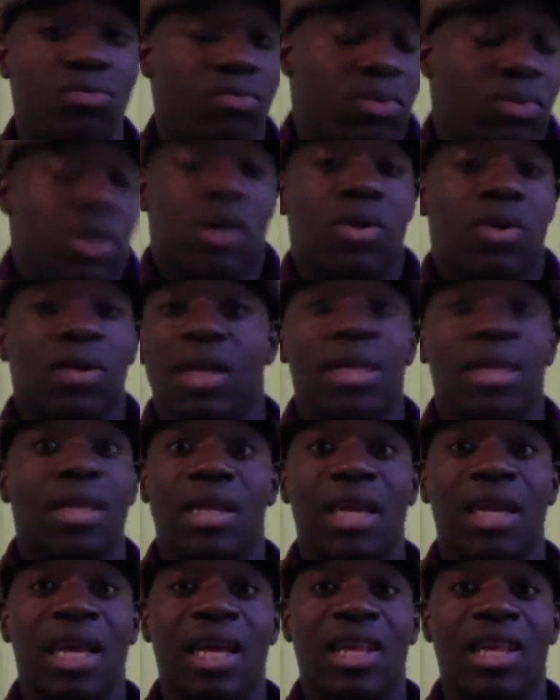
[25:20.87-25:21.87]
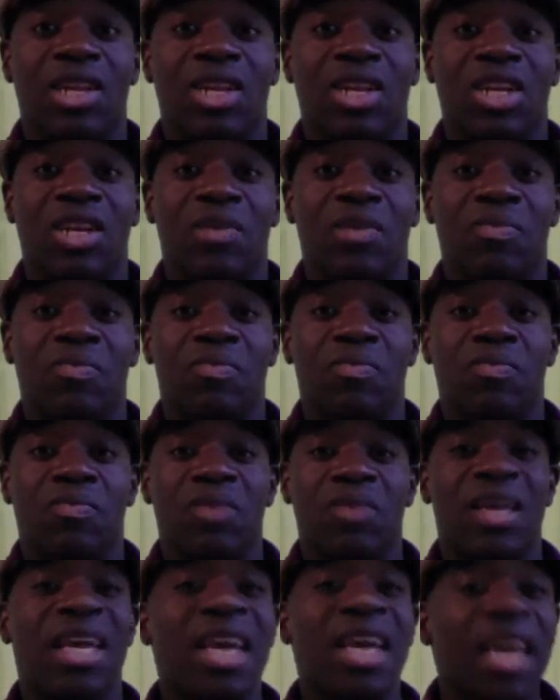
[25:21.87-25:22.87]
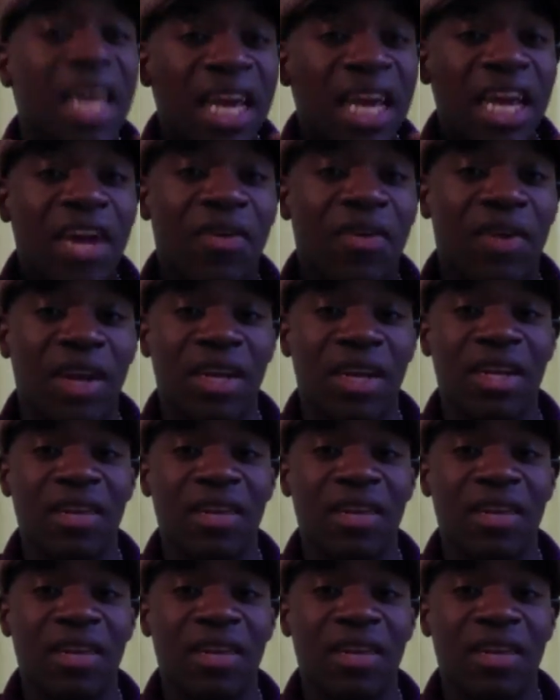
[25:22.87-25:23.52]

don't listen to English. Hear it.